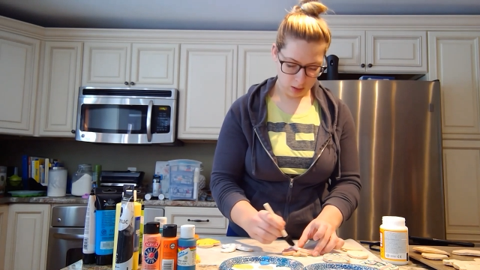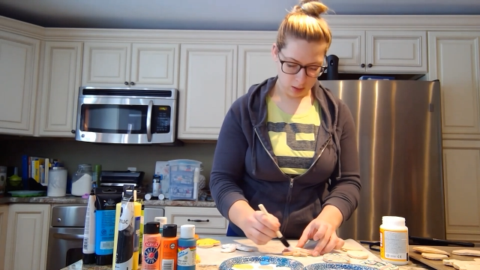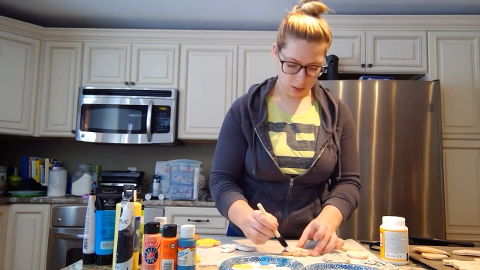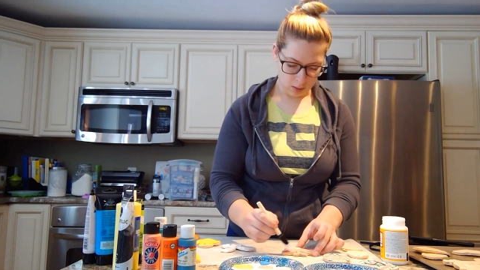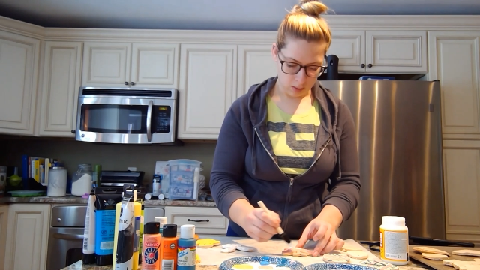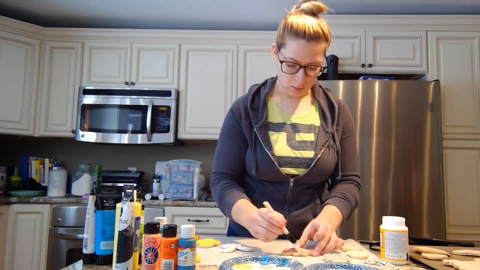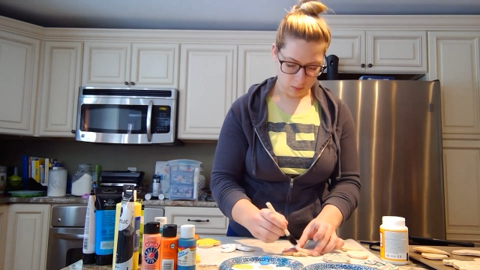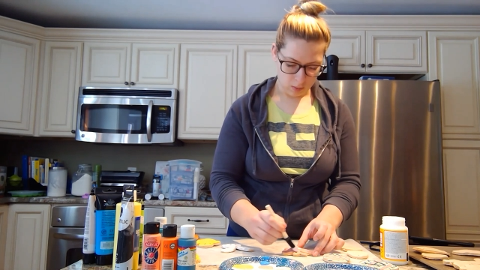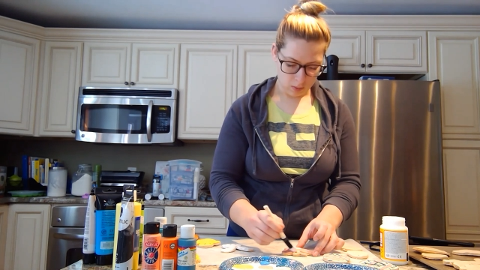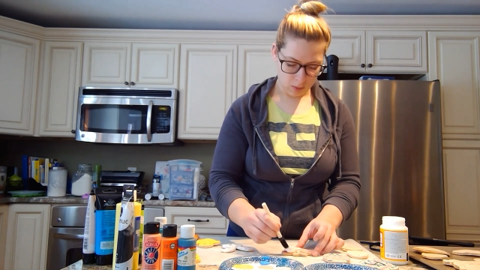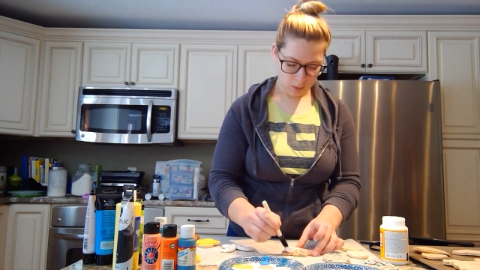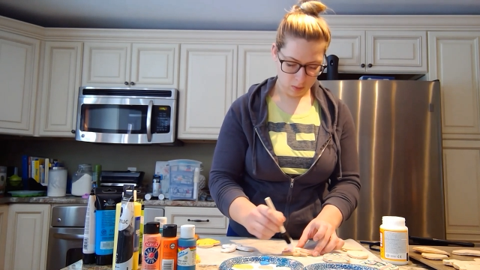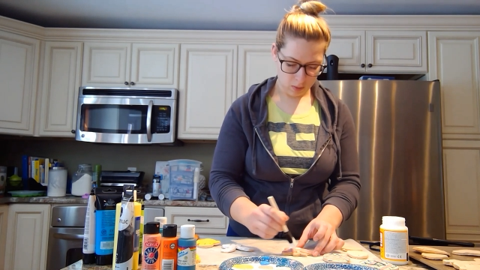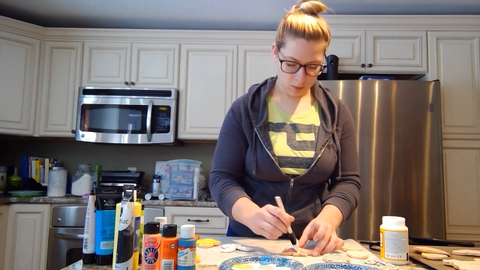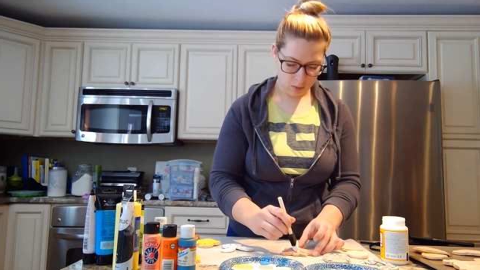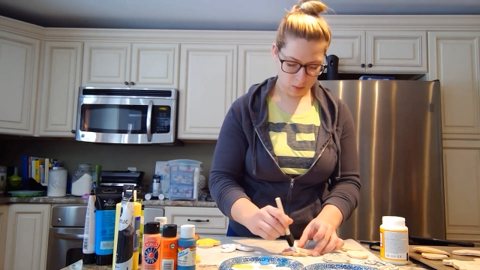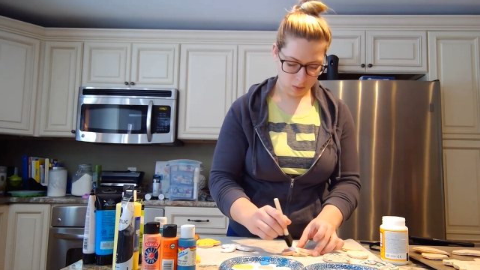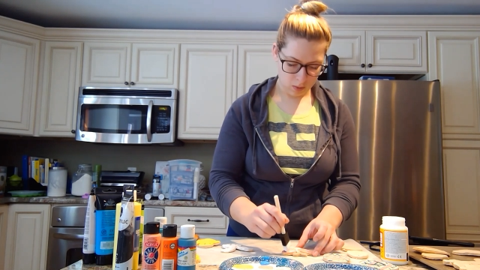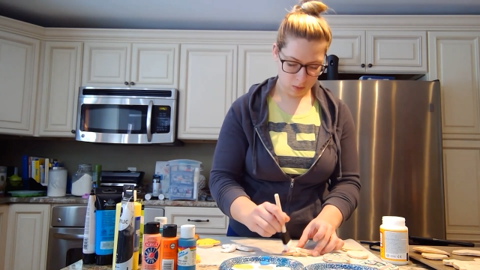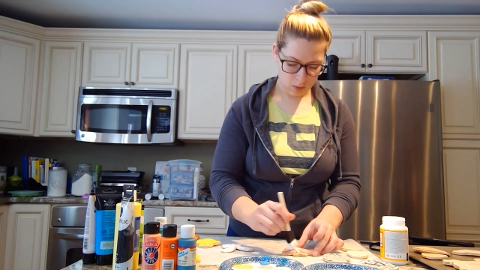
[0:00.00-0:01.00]
the
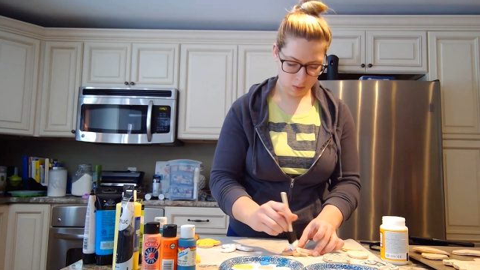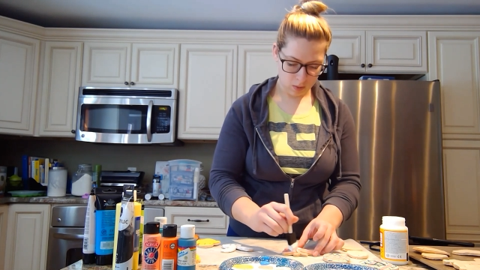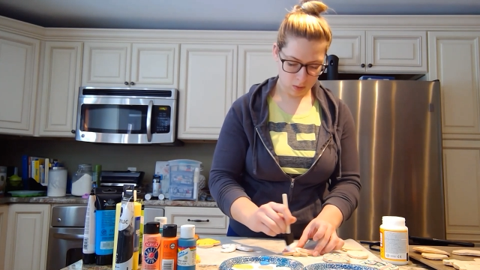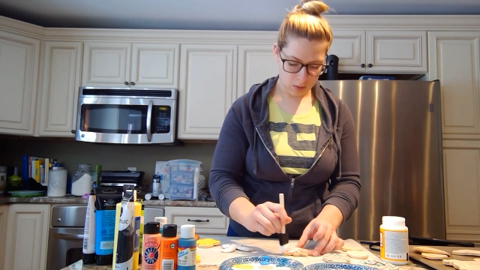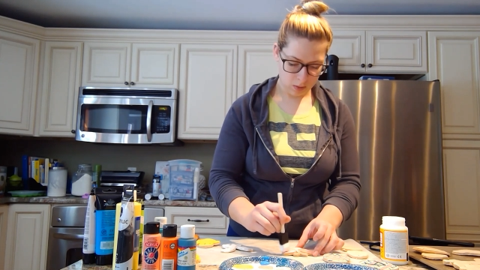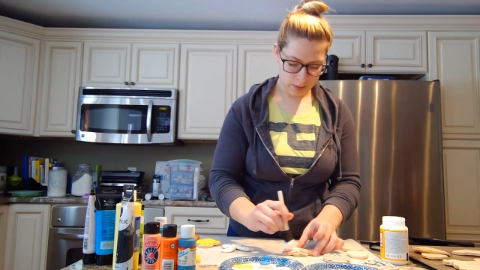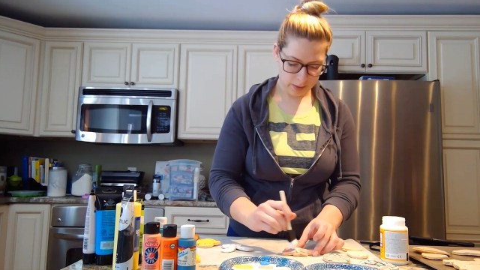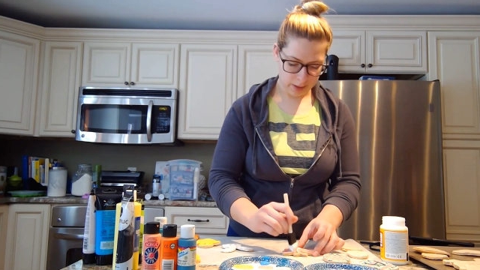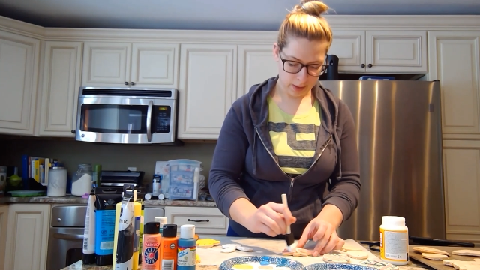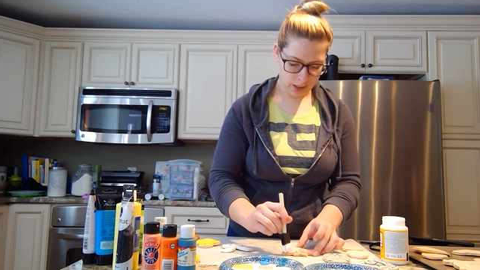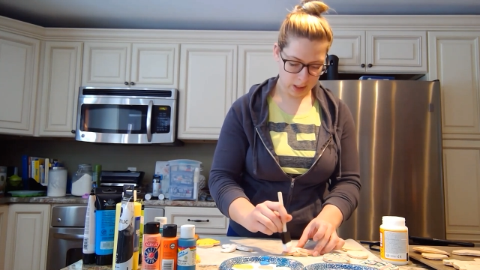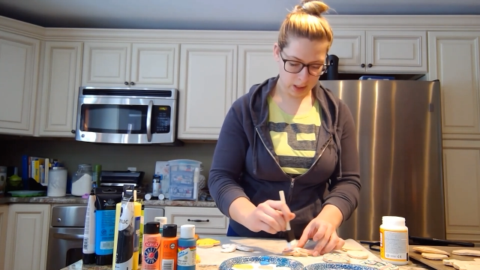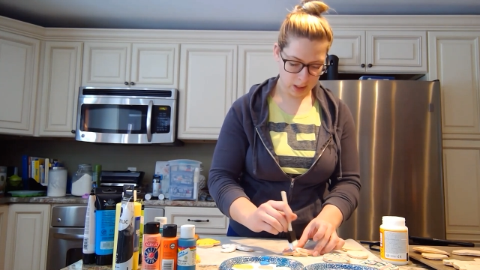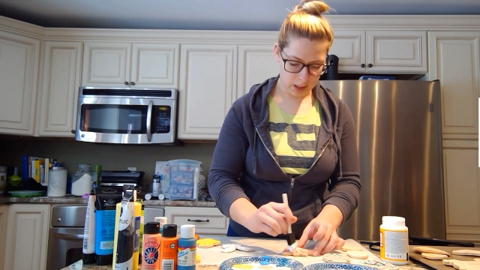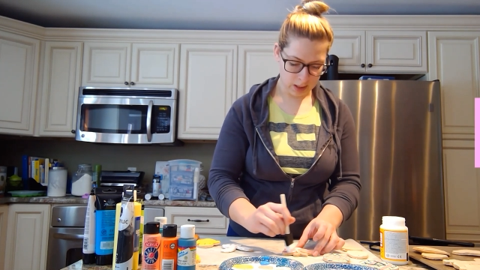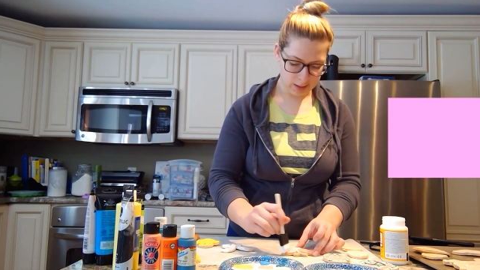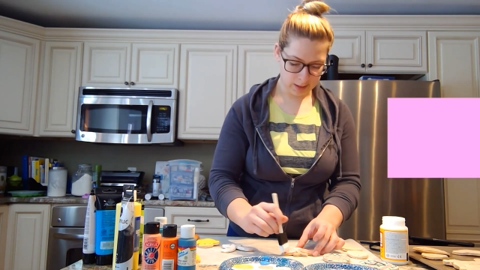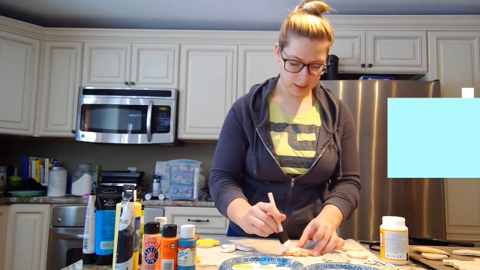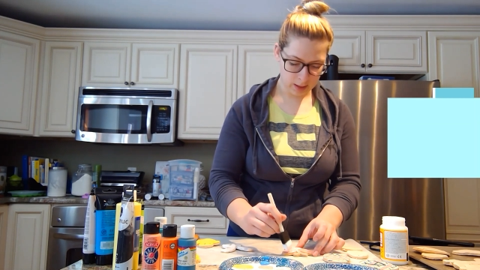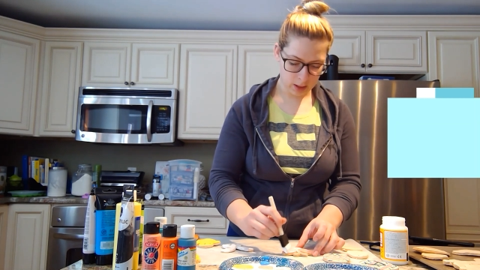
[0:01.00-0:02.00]
whole thing
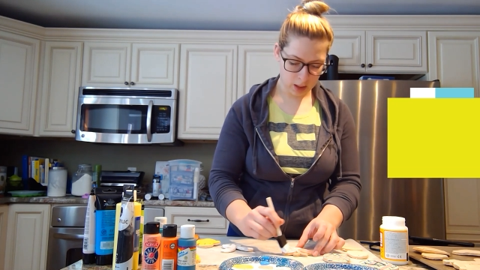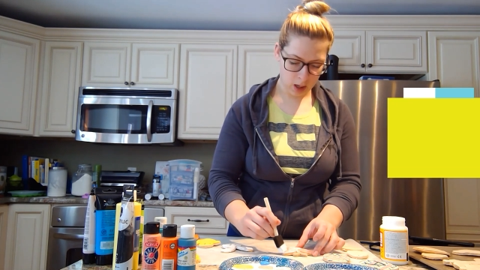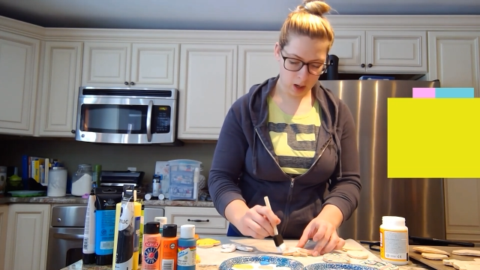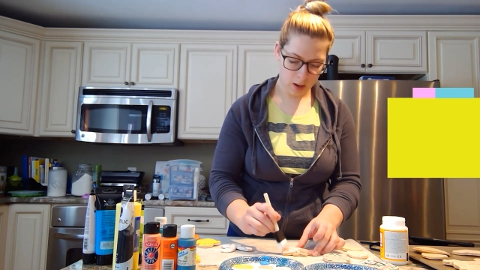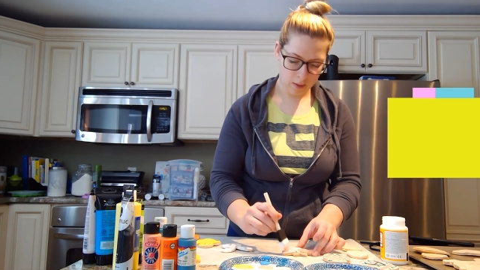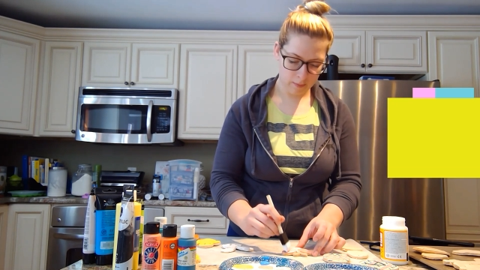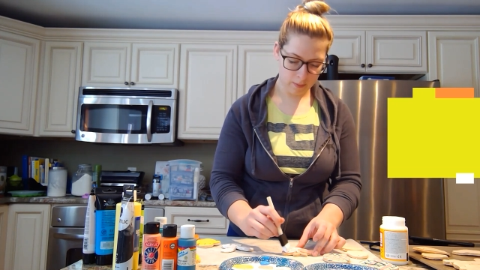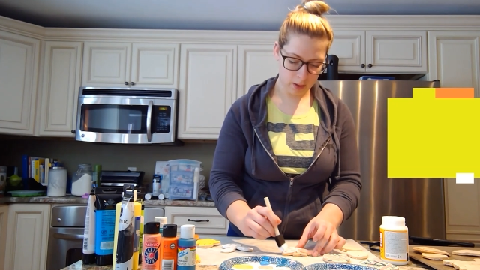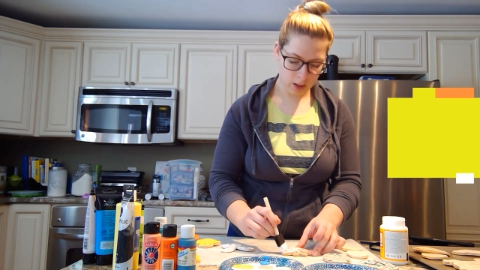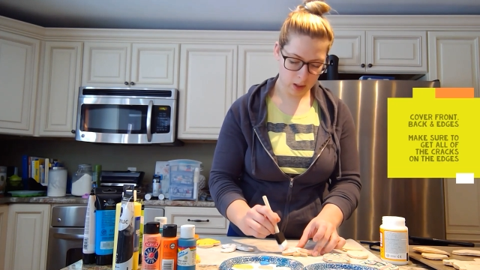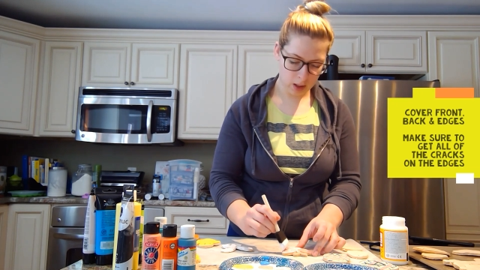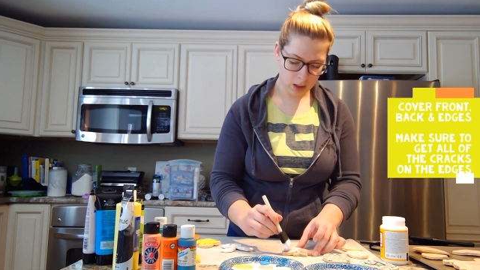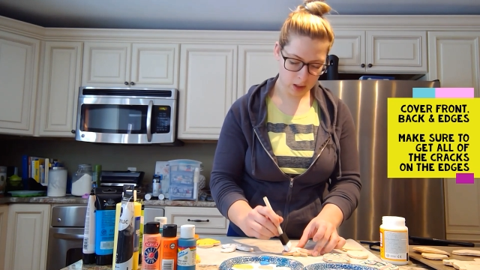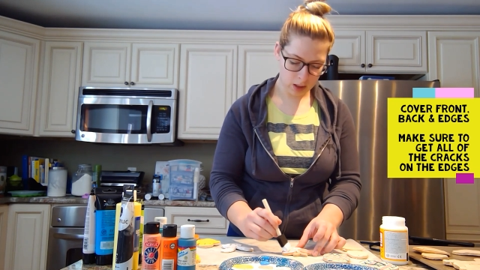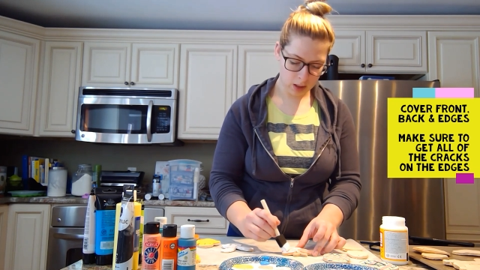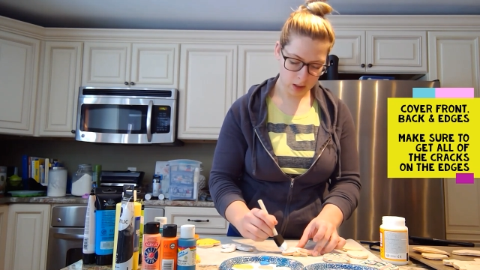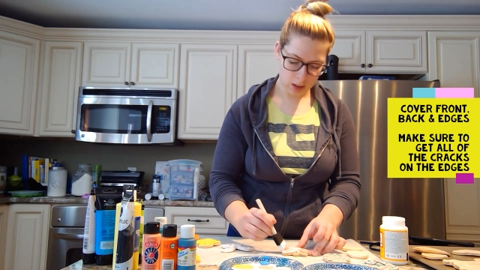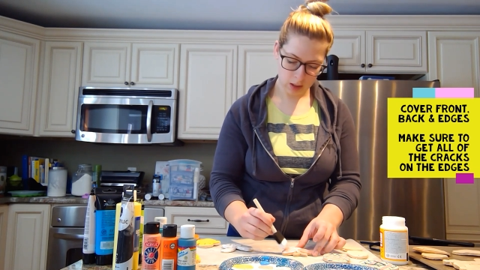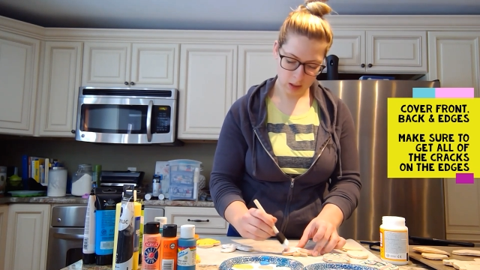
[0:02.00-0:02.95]
is covered.